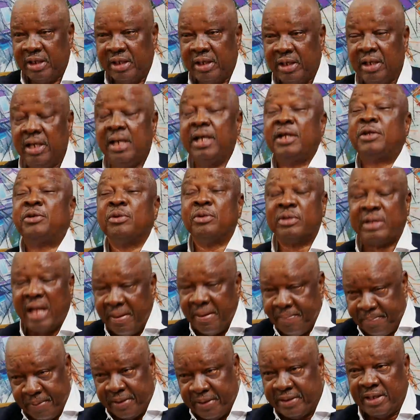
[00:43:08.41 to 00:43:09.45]
A two-time
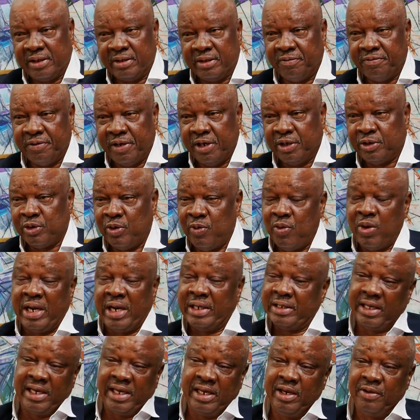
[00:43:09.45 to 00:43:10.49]
president of a nation, one as the
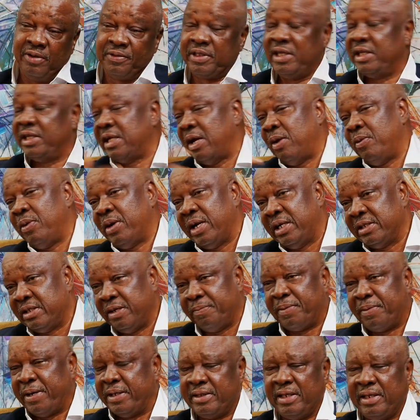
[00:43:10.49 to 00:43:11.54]
head of state and one as the
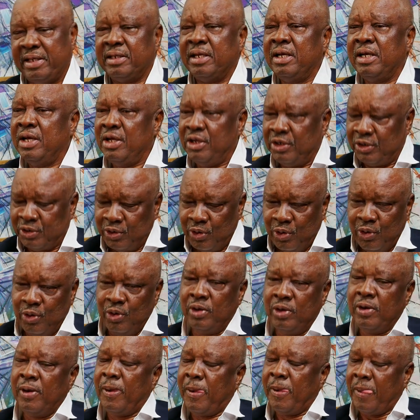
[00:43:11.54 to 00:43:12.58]
president. So
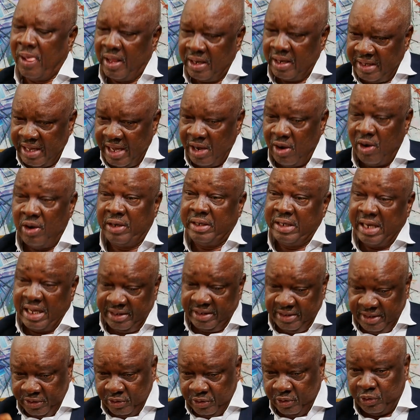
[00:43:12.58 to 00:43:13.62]
they ordinarily
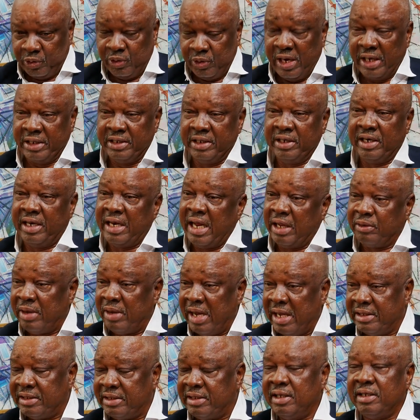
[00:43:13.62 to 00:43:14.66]
need to sue Nigeria. That's why I
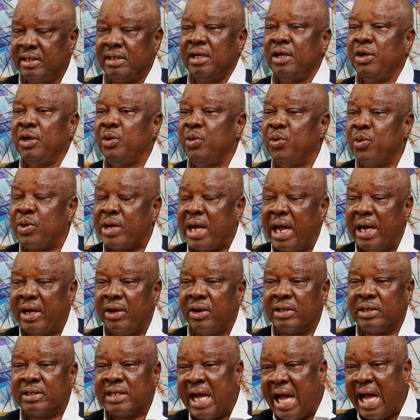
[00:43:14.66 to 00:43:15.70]
said you
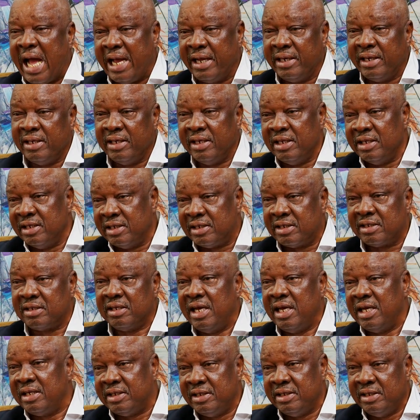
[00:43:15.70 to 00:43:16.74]
cannot hide his
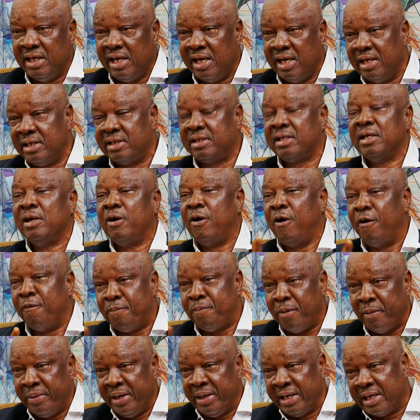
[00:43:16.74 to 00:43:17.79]
80 years of
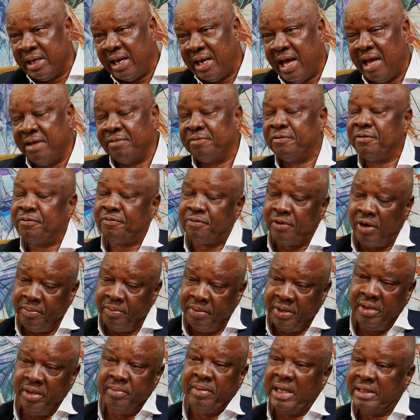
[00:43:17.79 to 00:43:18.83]
public life from
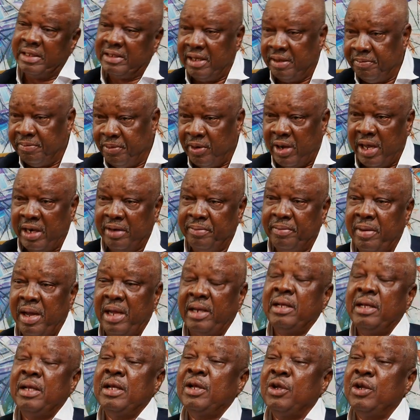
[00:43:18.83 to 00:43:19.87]
him as a Buhari man.
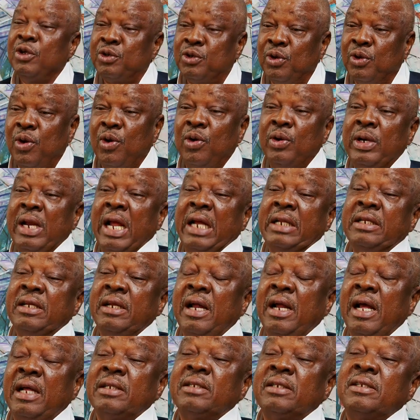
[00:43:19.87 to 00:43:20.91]
So
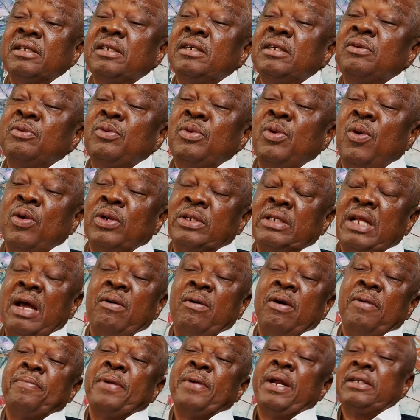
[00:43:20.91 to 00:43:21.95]
Nigerians, he was our
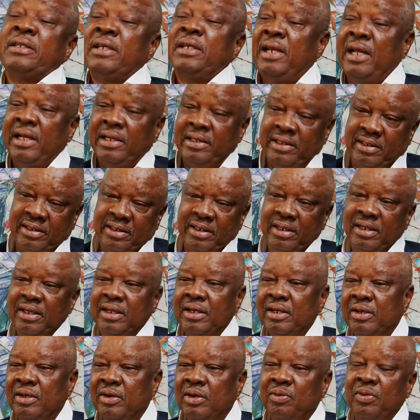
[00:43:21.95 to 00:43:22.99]
president.
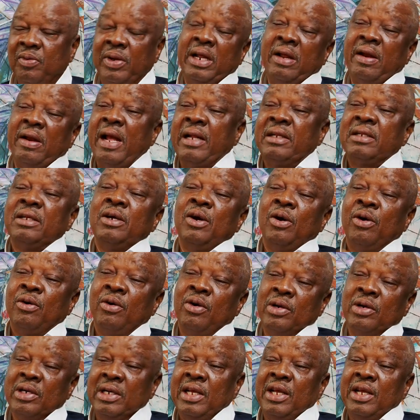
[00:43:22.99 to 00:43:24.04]
Whether rightly or
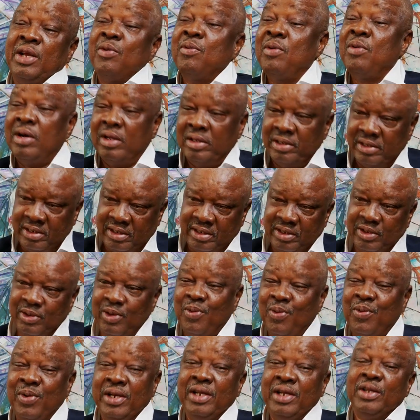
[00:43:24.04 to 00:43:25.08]
wrongly, he was. So
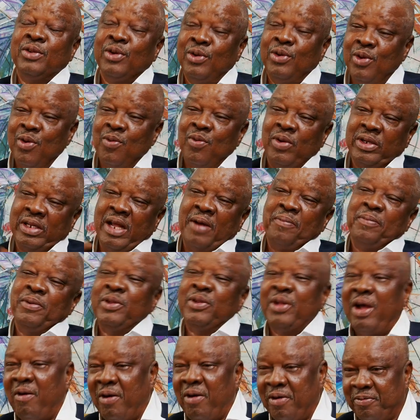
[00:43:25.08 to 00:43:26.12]
we need to know what happened to
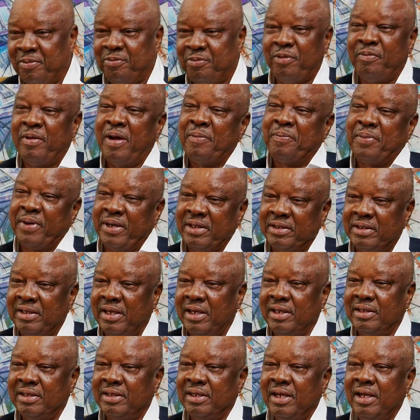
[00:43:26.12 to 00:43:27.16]
our former
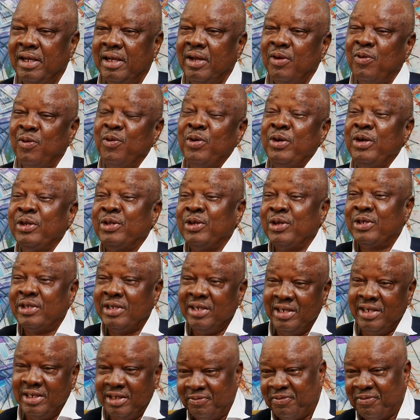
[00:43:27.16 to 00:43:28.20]
president. We need to see
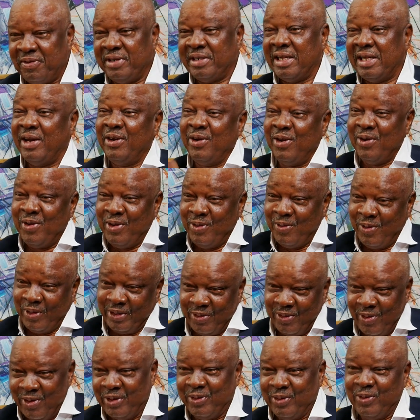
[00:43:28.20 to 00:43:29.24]
his face. I know he was the
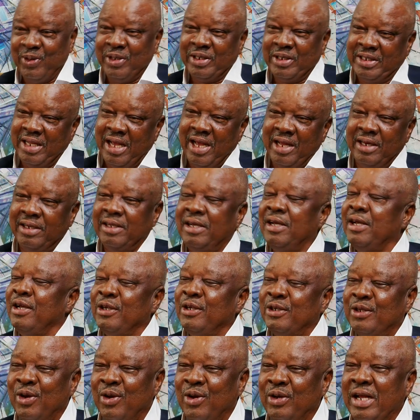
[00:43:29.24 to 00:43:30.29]
one who is dead.
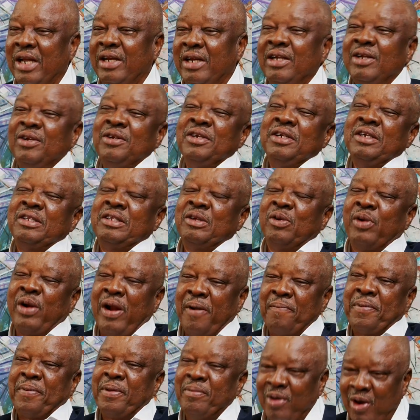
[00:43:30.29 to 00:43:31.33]
So they didn't need to wrap
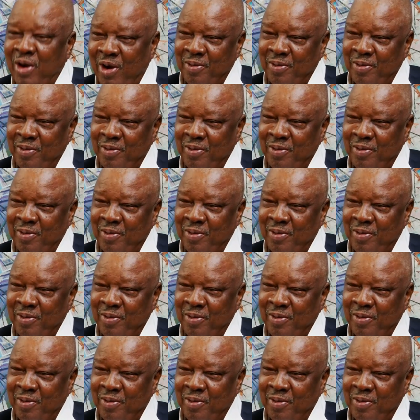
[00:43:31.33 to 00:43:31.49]
him up.